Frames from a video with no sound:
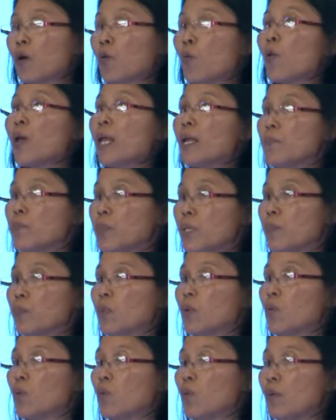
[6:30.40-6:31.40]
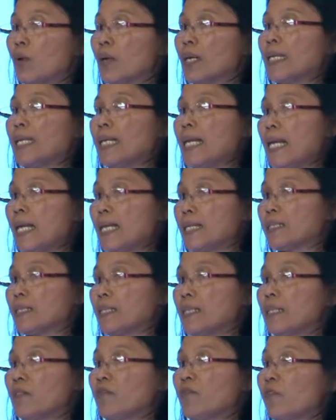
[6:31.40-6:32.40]
when people who work
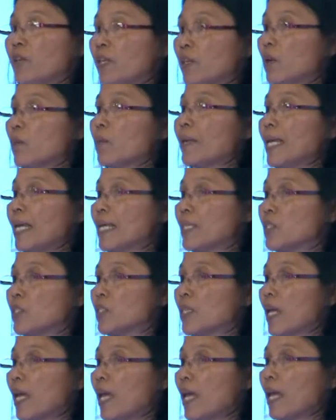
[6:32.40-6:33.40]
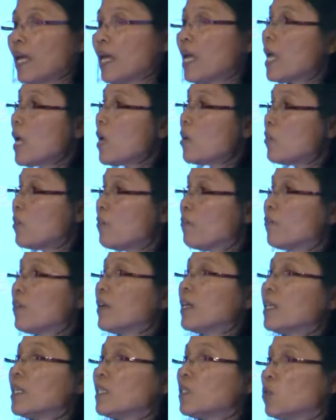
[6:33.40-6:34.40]
in the field of aged care
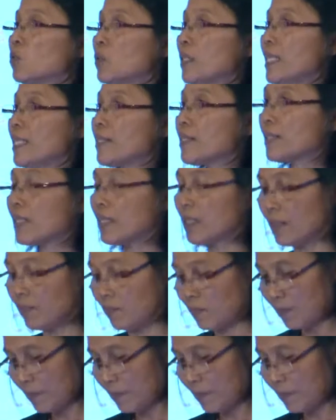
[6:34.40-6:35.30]
refer to this term.